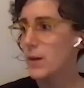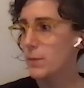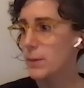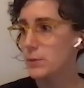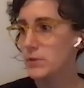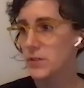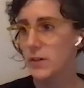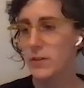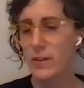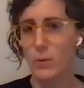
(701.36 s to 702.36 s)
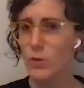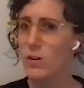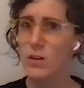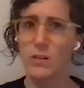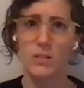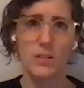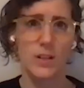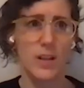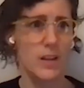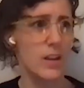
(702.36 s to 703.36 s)
And people are scared of that word. They're
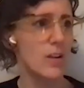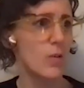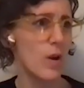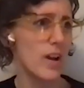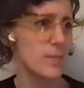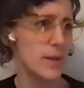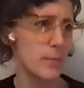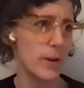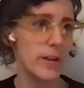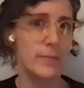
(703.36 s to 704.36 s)
like, I can't quiet my brain.